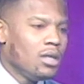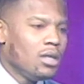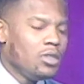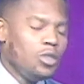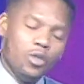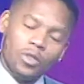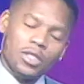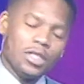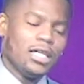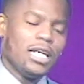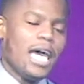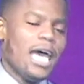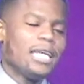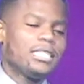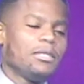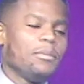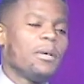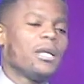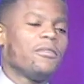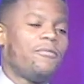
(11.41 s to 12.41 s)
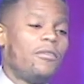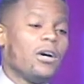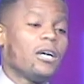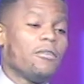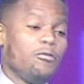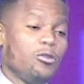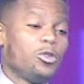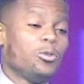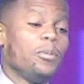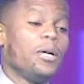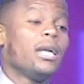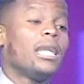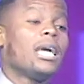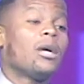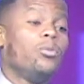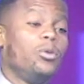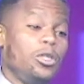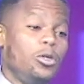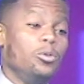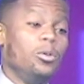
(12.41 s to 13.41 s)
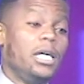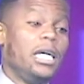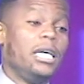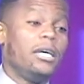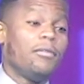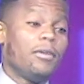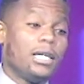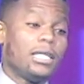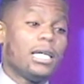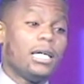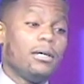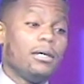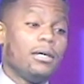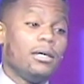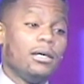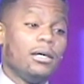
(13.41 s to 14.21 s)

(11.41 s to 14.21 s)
You's a nasty motherfucker if you smell like where you live, ain't that it?